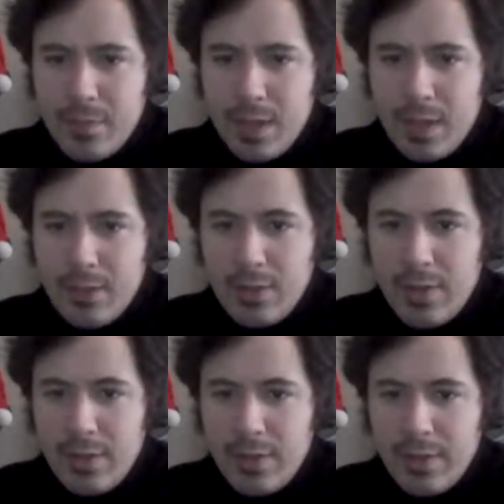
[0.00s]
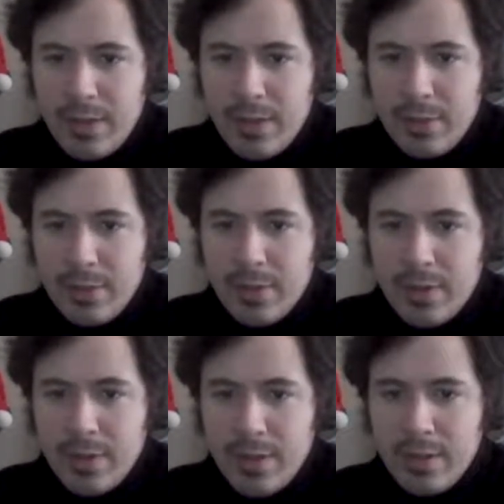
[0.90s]
Yeah, those final filming days were
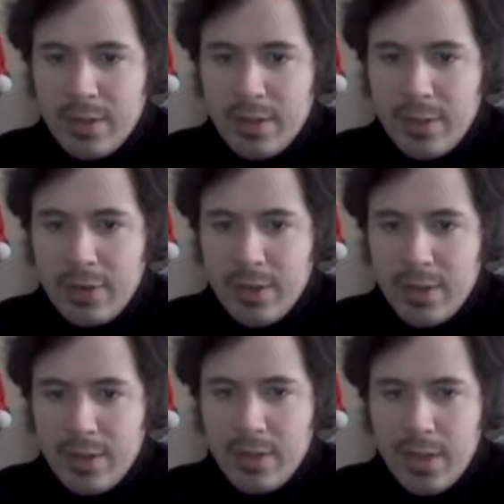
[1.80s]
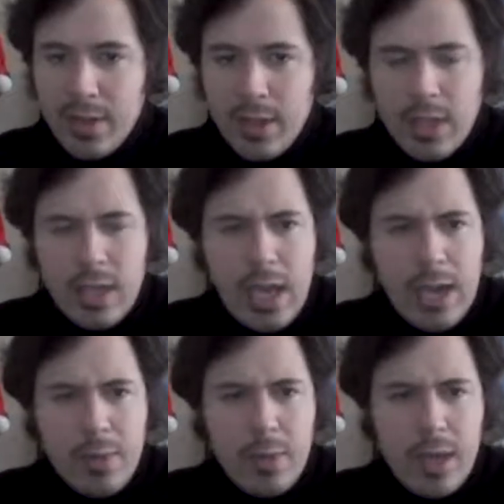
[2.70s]
intense and quite crazy.
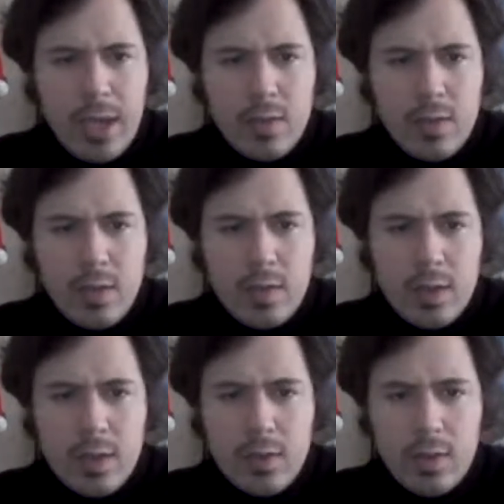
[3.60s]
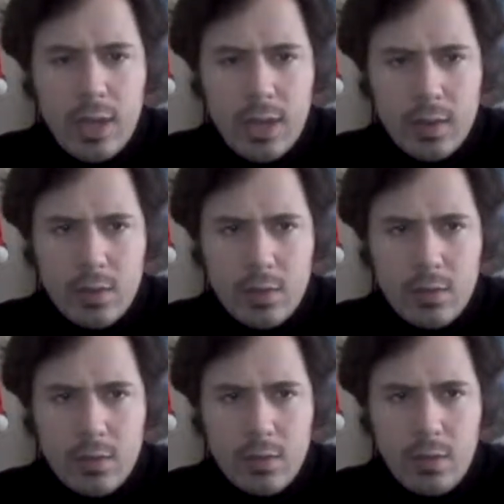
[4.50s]
Yeah, we had 6
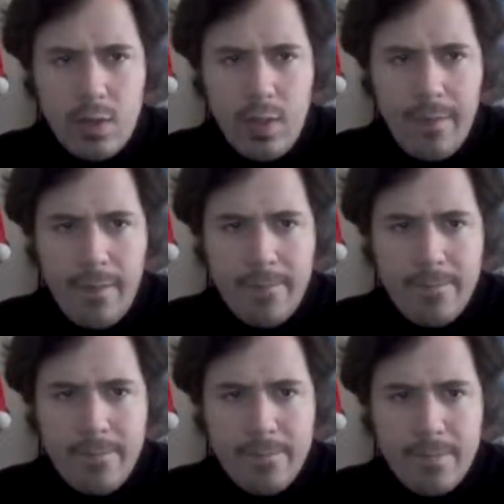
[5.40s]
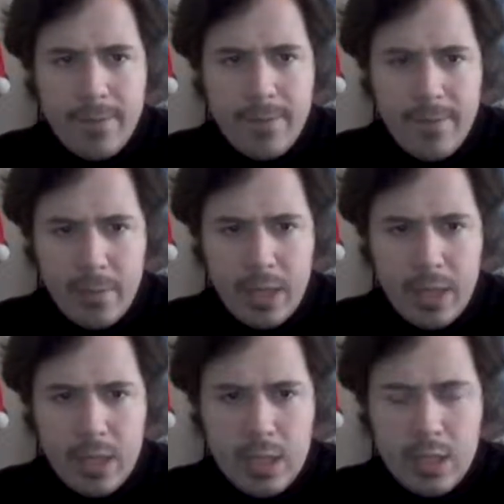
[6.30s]
days of filming
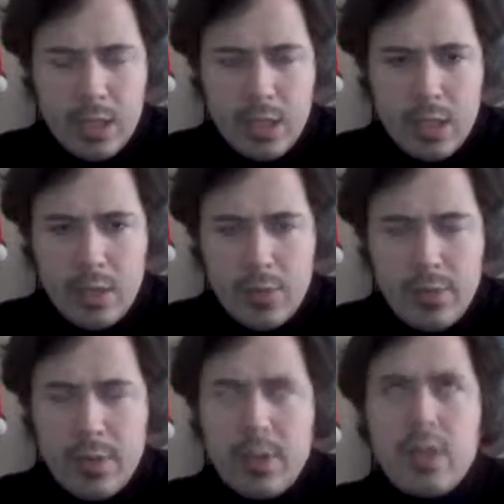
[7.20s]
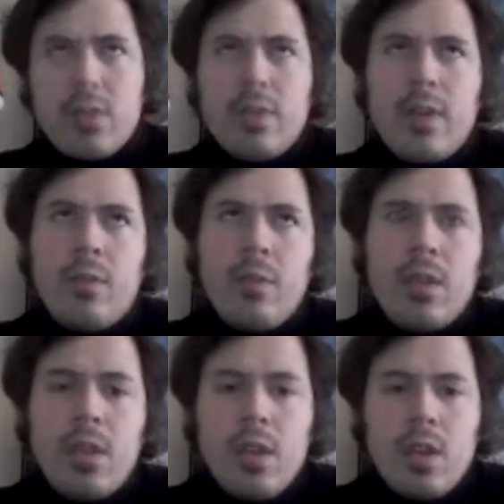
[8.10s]
for this film
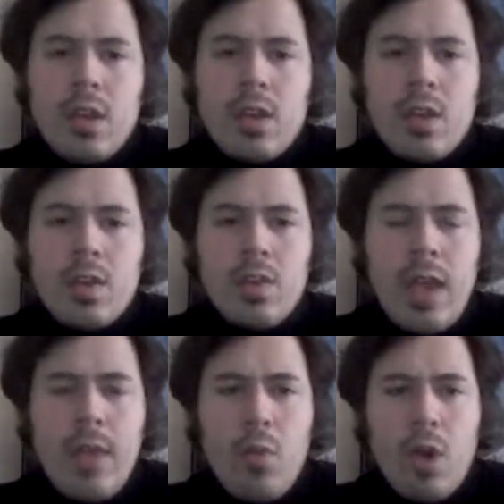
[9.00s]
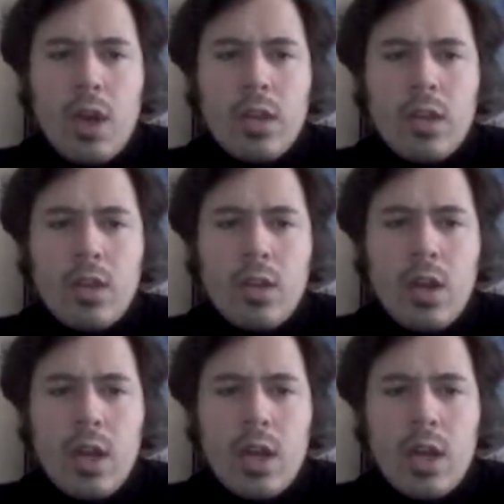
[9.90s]
because day one,
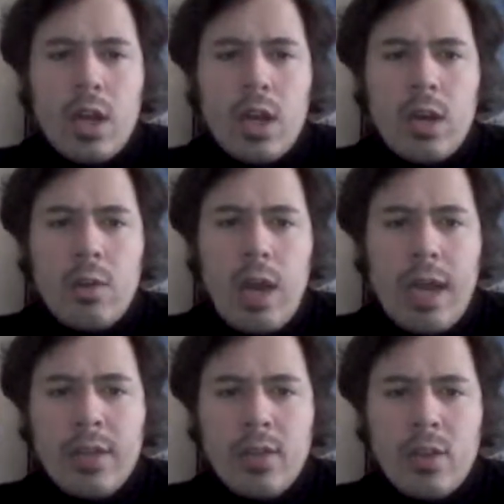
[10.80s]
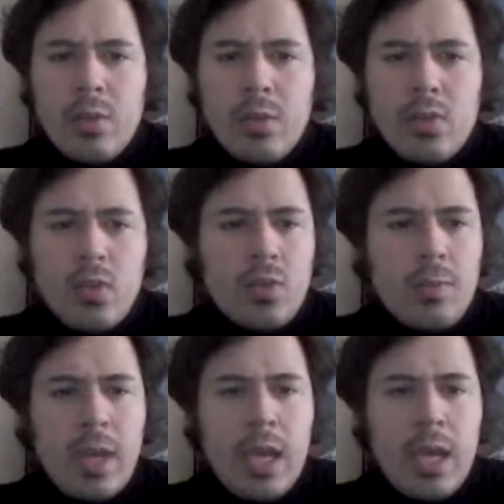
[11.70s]
it was just
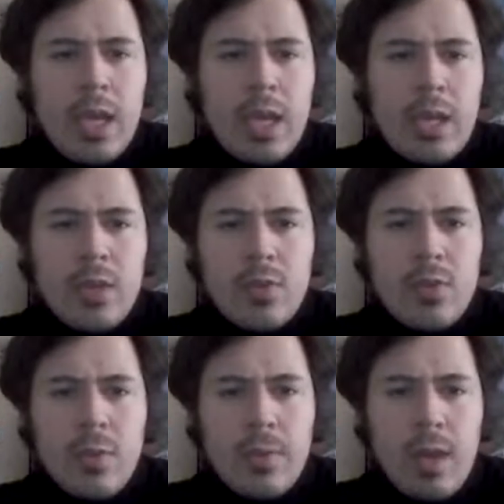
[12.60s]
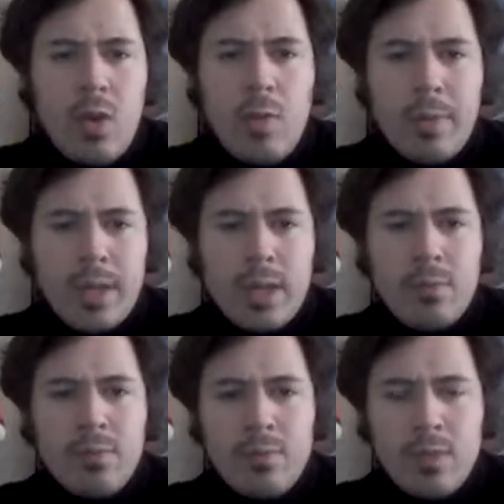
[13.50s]
me and I just filmed the opening
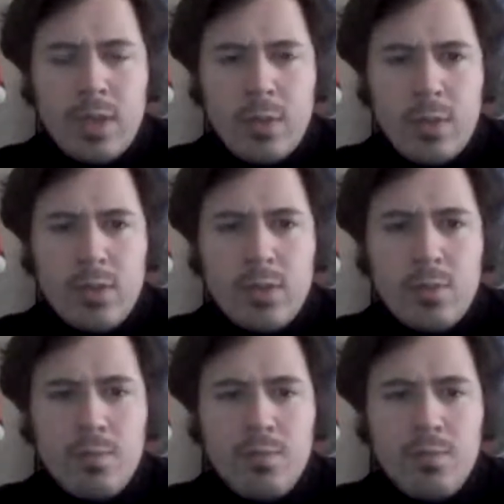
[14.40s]
sequence.